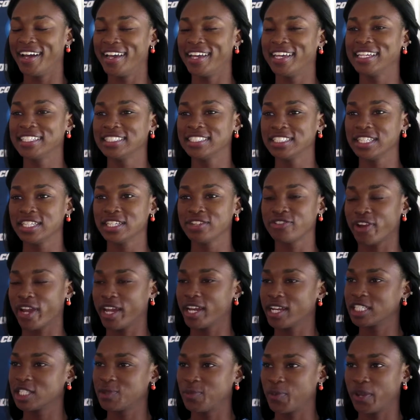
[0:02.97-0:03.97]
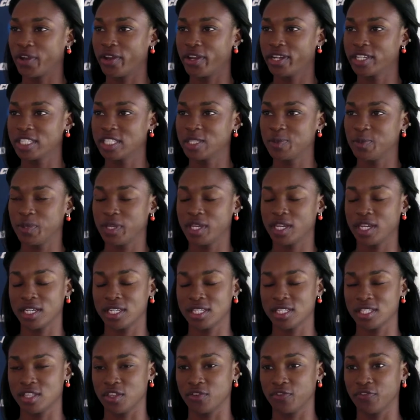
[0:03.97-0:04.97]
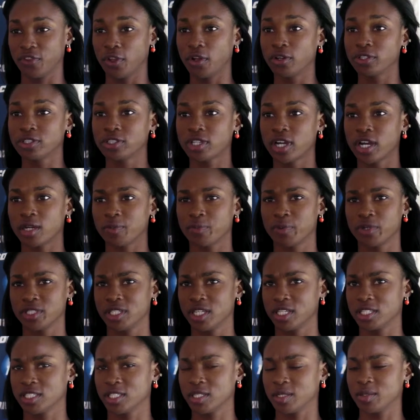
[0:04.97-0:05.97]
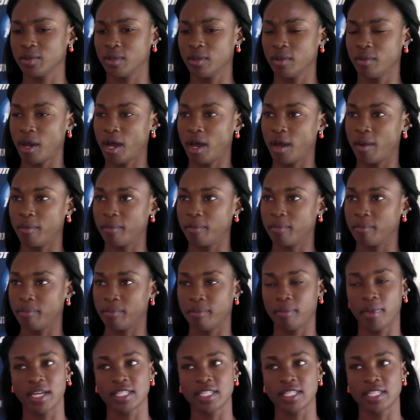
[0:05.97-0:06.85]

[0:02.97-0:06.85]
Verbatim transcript: It's a great experience because the flow chart predicted um,